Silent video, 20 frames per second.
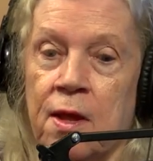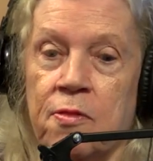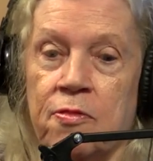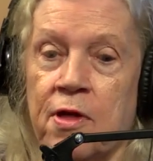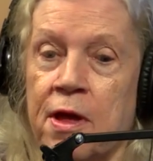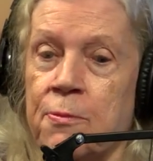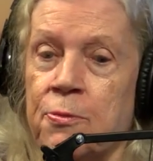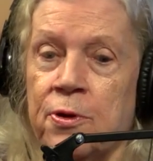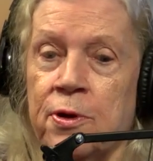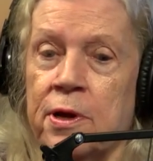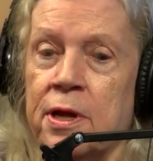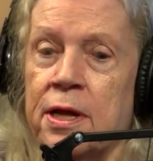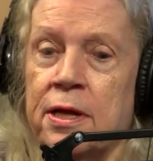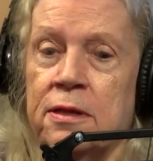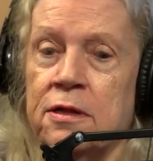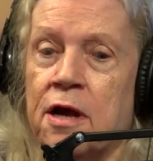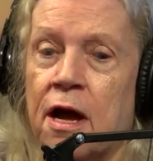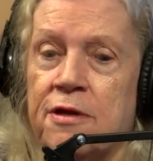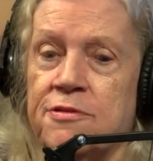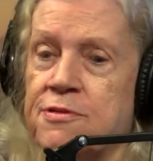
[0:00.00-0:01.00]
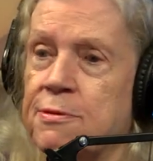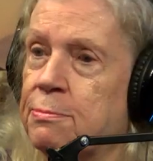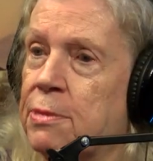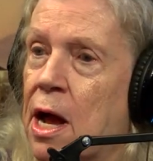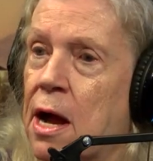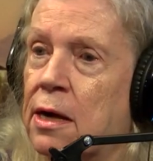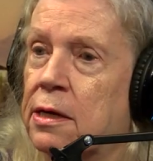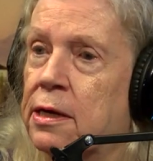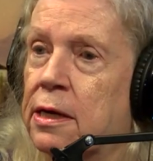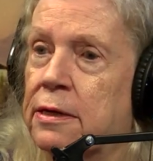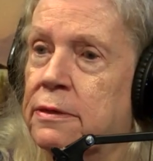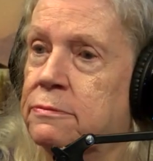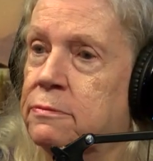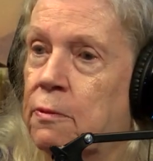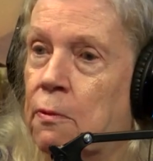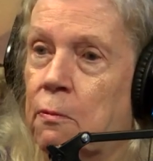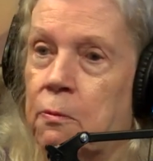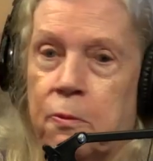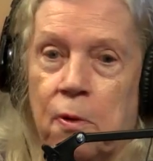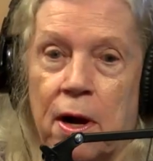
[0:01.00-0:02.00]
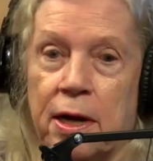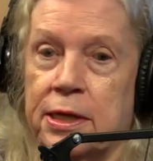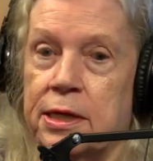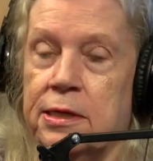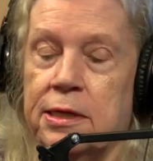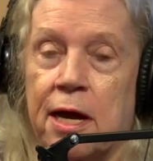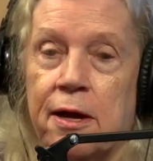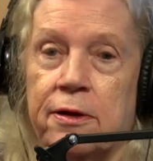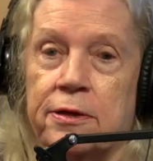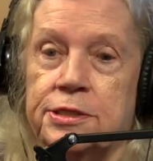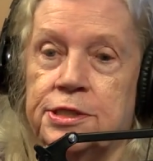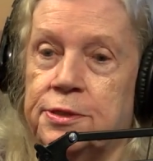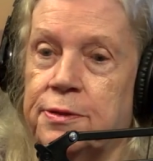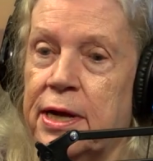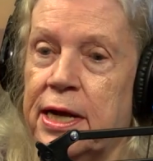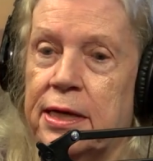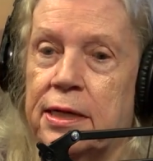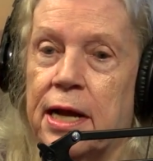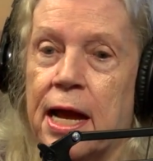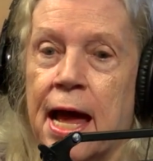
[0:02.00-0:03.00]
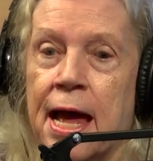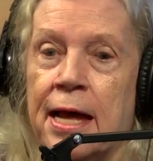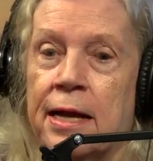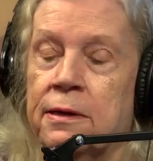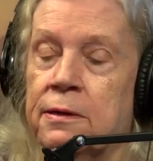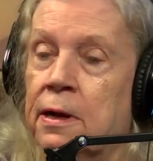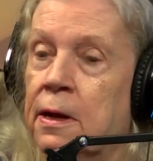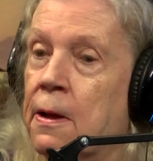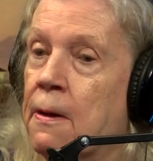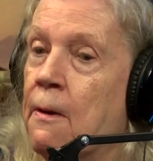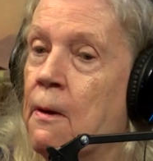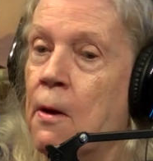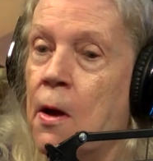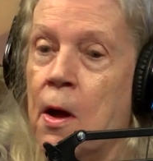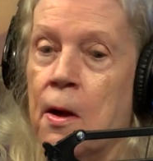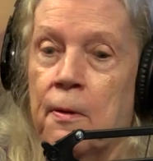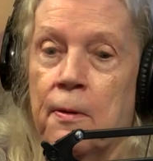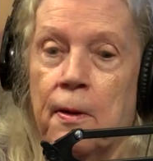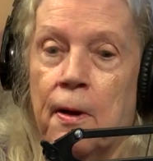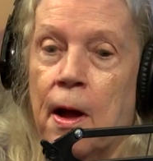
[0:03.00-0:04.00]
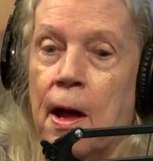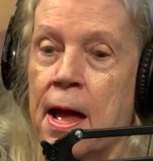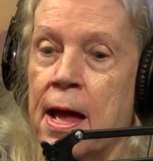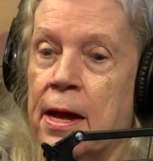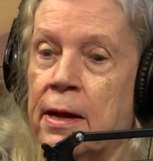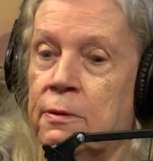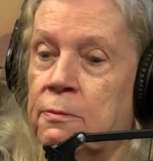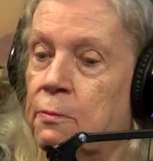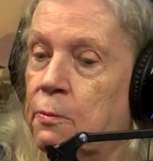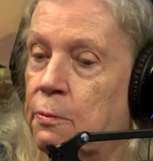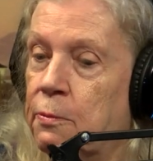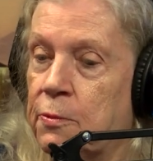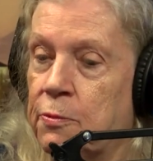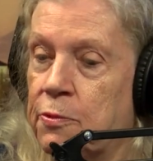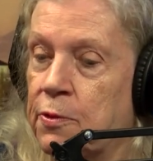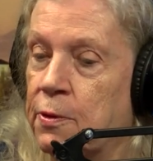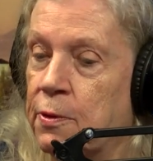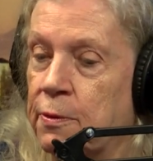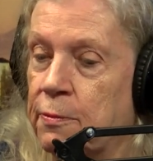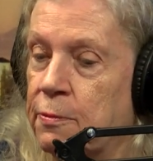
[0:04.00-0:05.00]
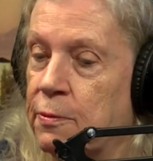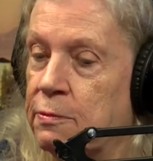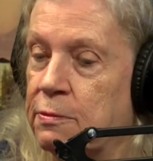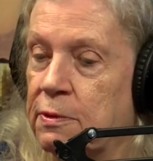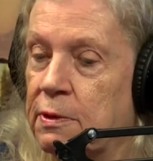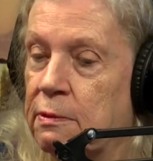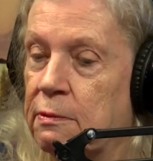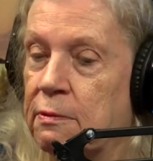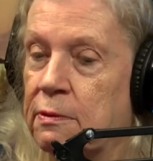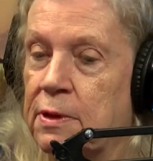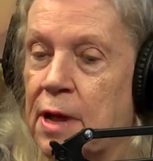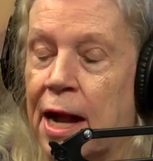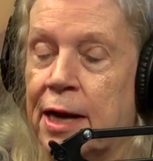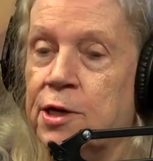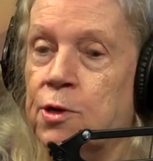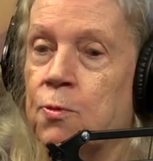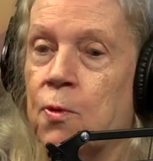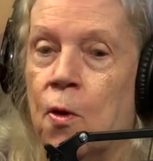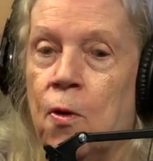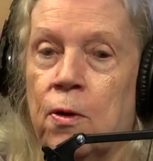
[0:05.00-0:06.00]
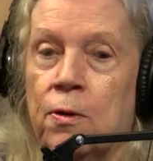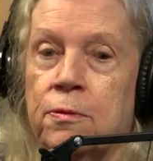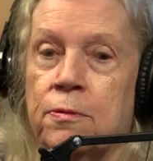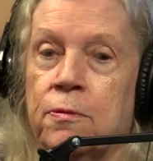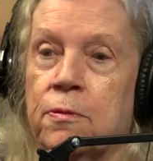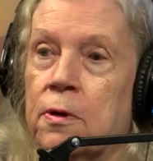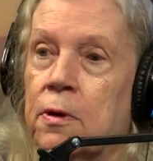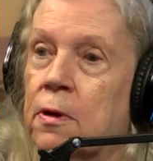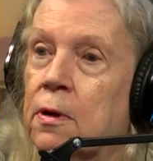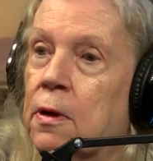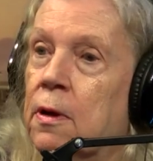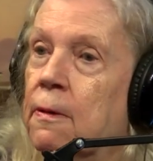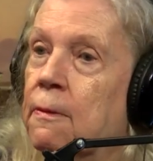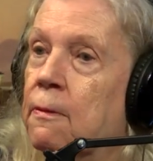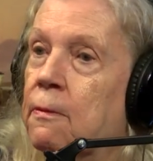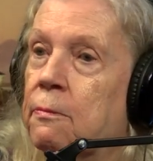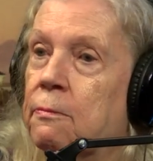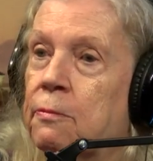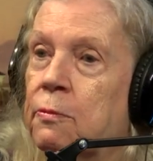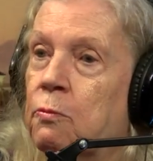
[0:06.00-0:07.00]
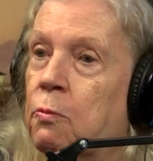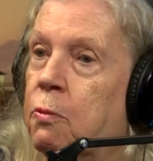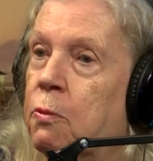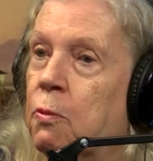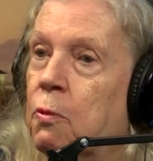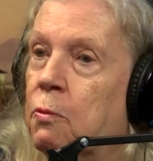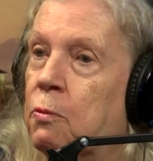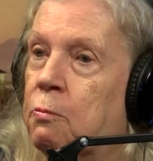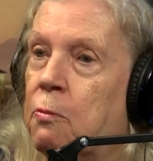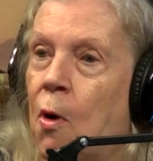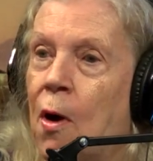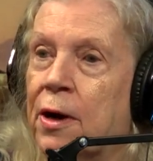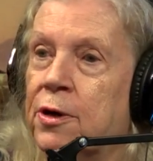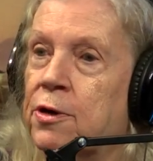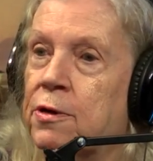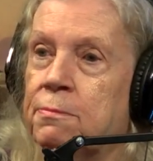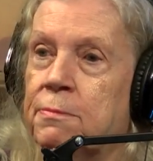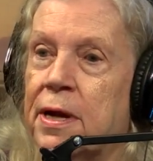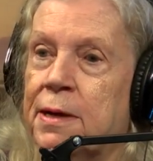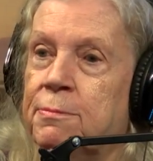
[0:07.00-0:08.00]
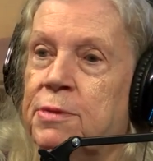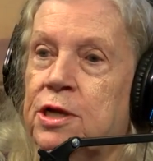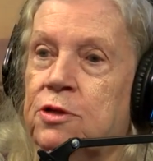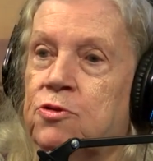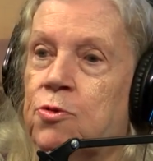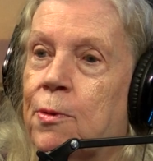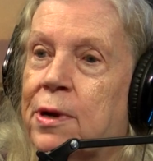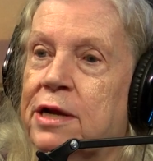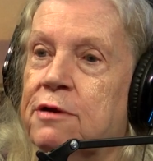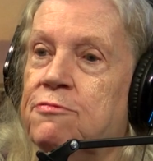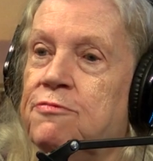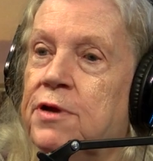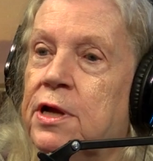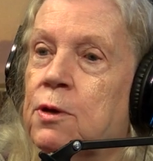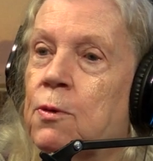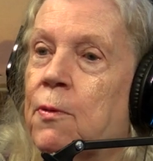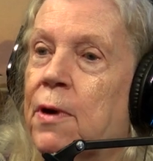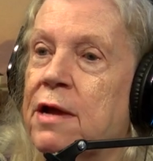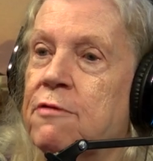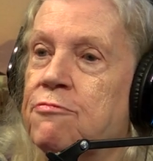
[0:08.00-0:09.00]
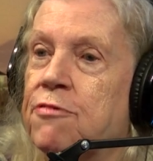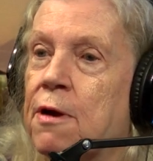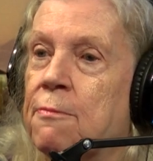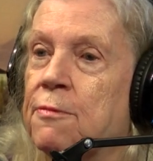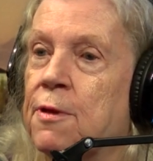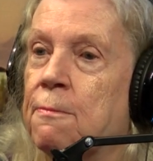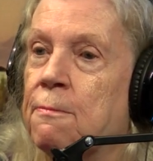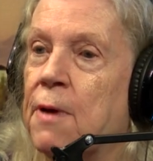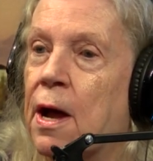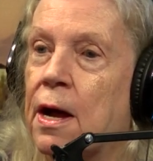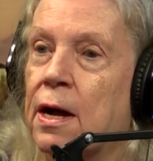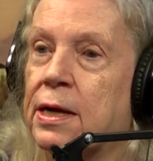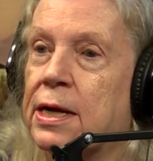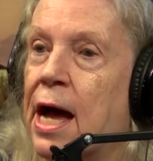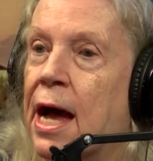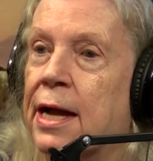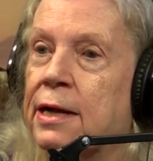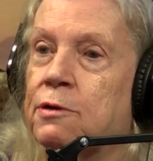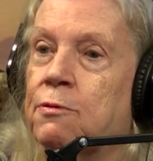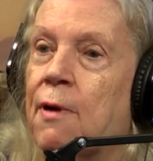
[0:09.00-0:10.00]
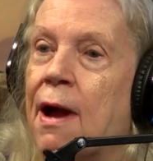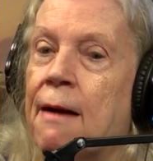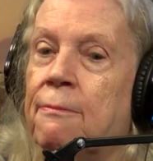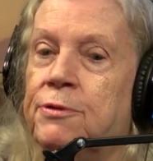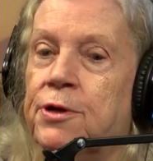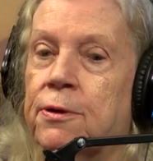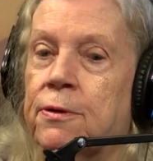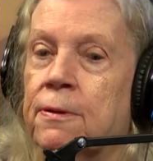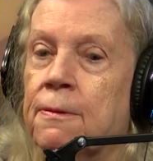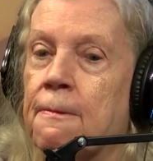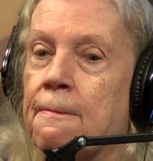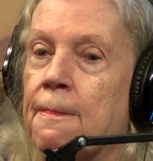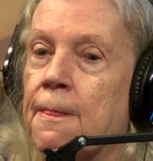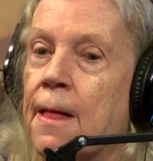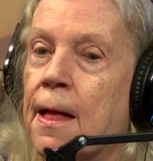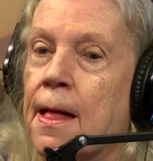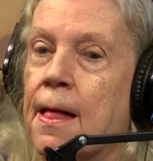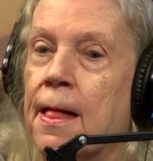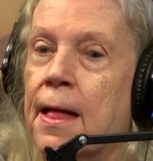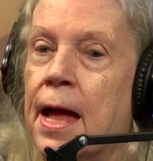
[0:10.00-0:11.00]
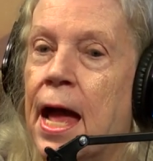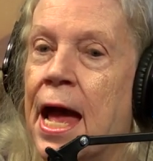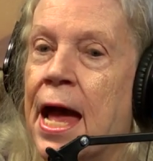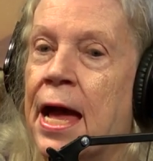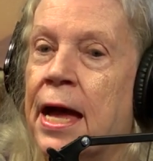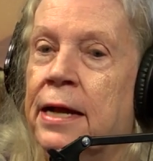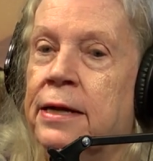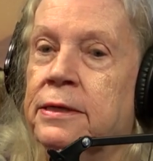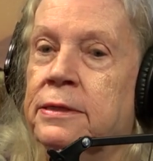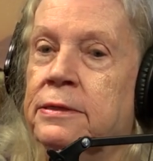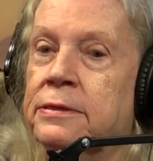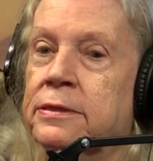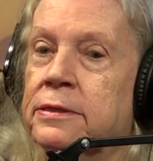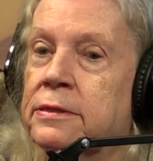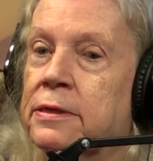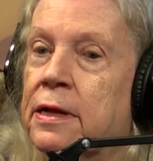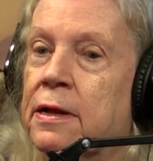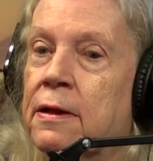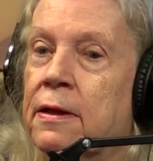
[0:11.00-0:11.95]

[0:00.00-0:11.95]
they were in Casablanca walking down a street, and, and the nine year old wandered maybe 20 feet away from them. A guy grabbed her and